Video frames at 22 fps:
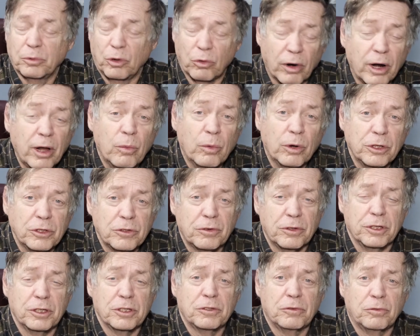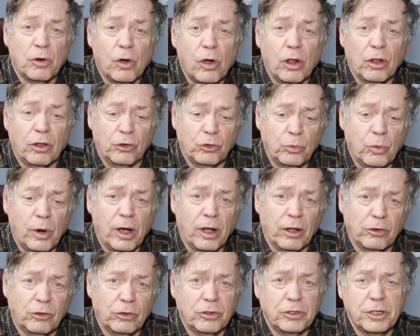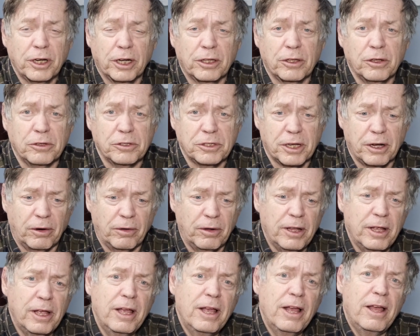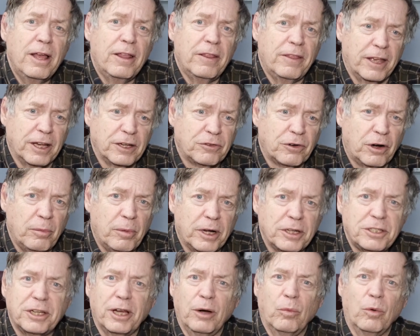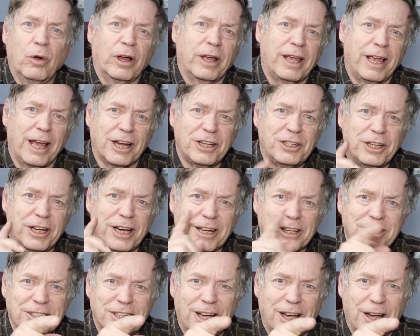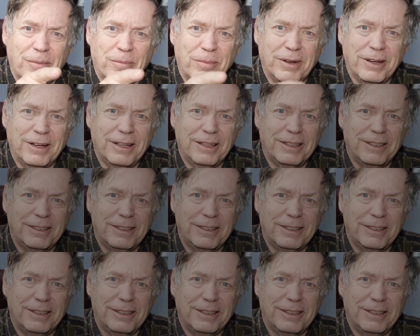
great ones for this fall as well. So check those out. Thanks very much, and we'll catch you next time.